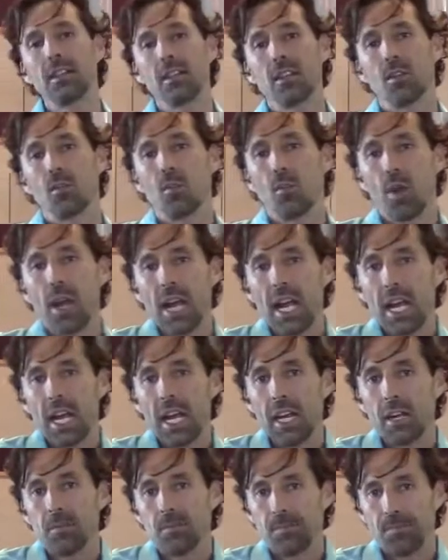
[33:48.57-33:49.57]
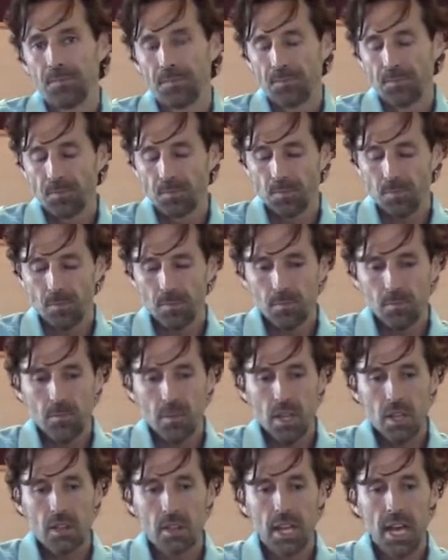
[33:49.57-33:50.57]
in a way
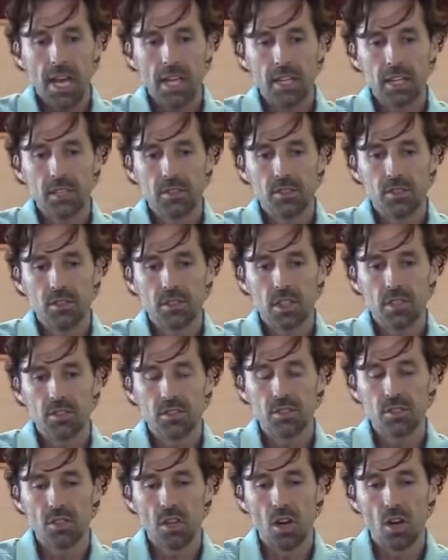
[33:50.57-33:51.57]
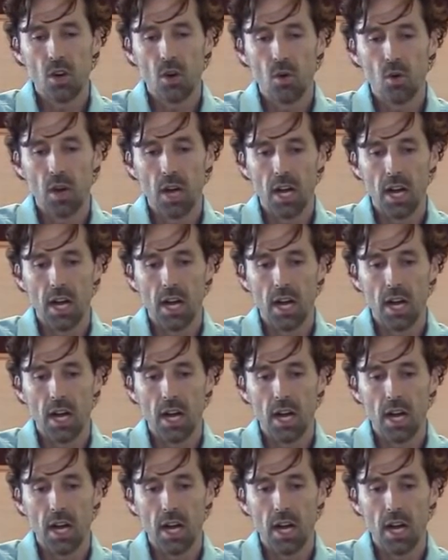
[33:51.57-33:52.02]
that is just so,